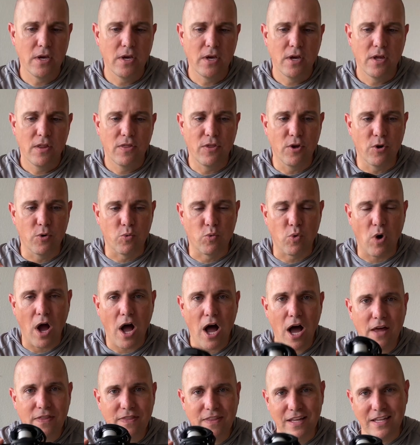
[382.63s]
The
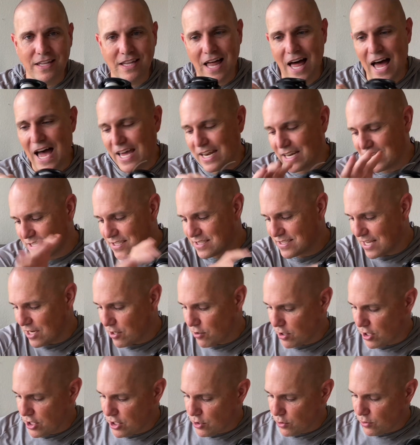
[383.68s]
rod, the line,
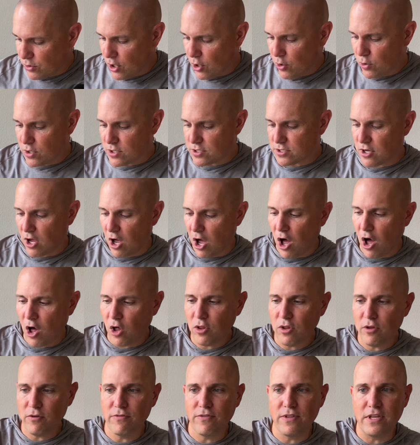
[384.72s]
etc., you'll notice all
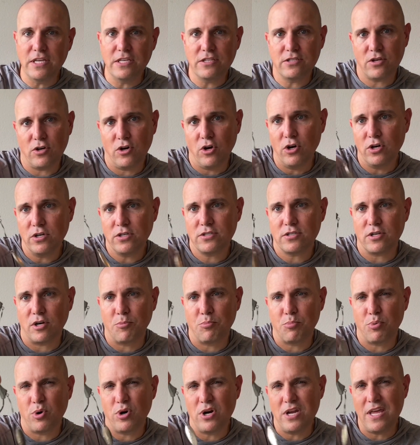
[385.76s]
of these hooks are
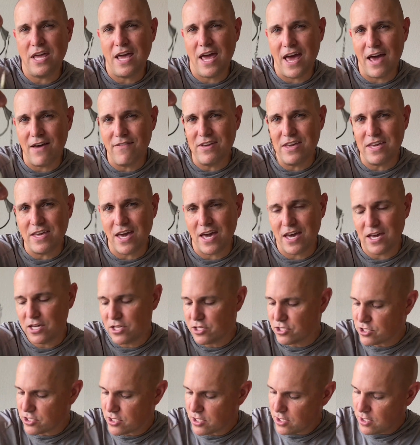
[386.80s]
pretty heavy
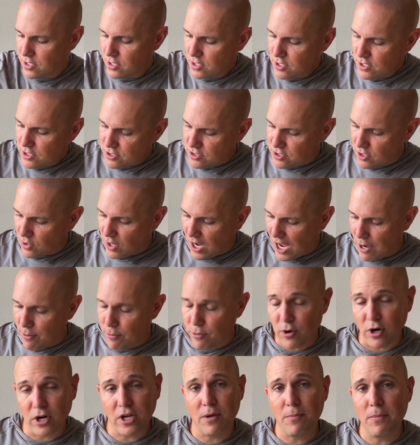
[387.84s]
gauge, so I would
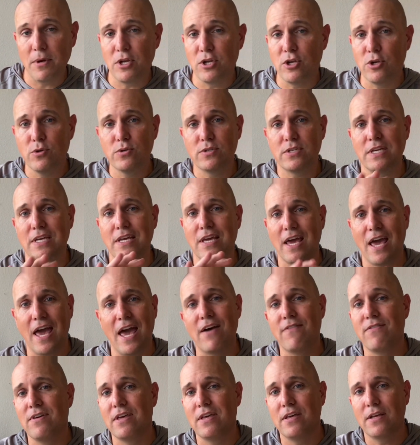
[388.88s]
recommend using
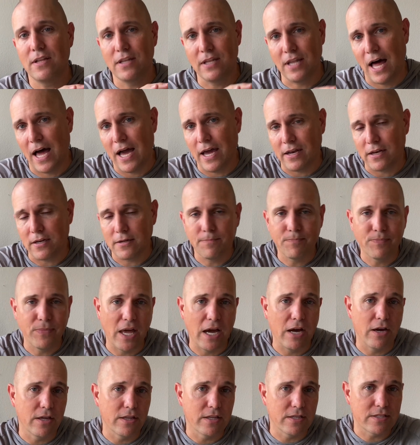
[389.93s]
heavy line. Now
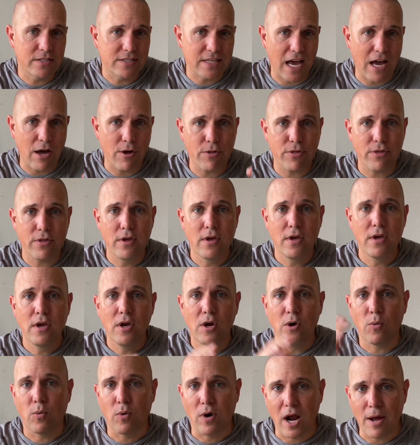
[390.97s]
in the South,
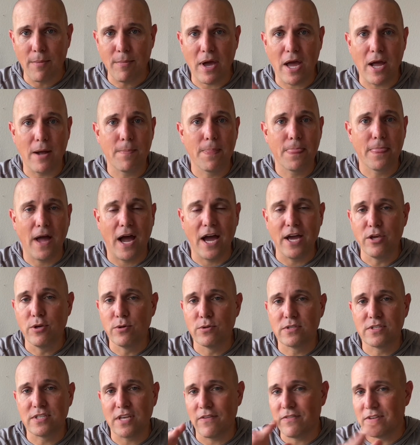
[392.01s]
where I'm at, I use
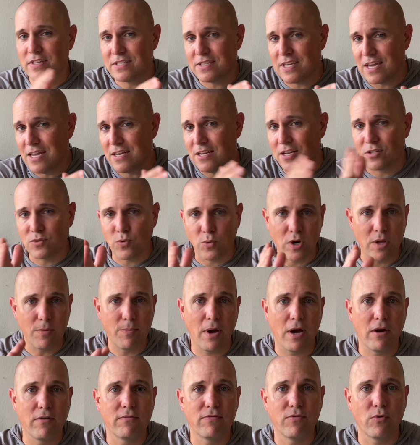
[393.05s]
17 to 20
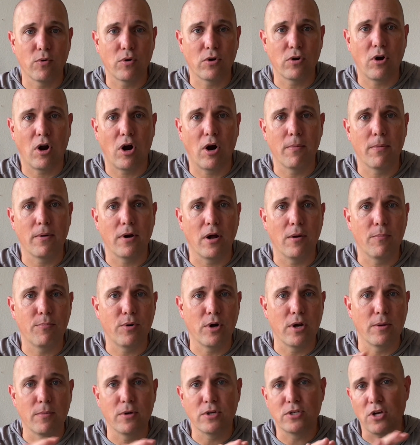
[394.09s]
pound fluorocarbon on pretty
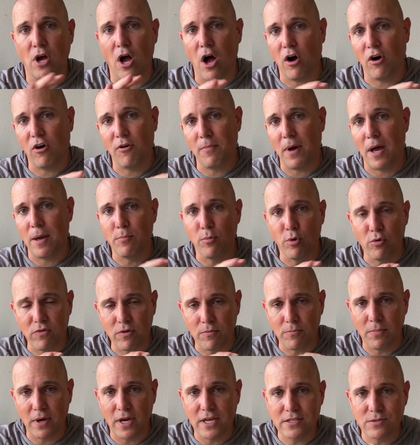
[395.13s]
much all of my moving
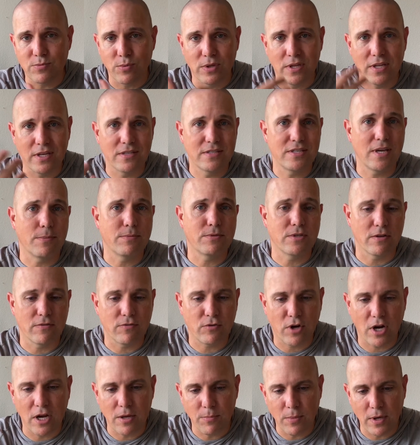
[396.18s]
baits with the exception of
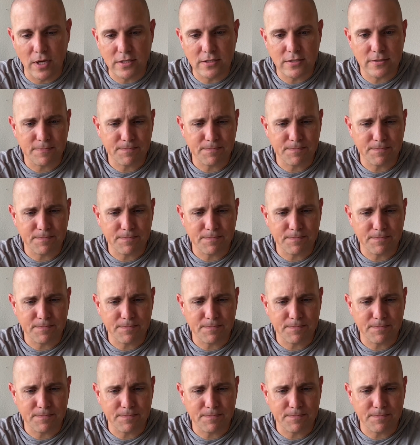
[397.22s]
crankbaits.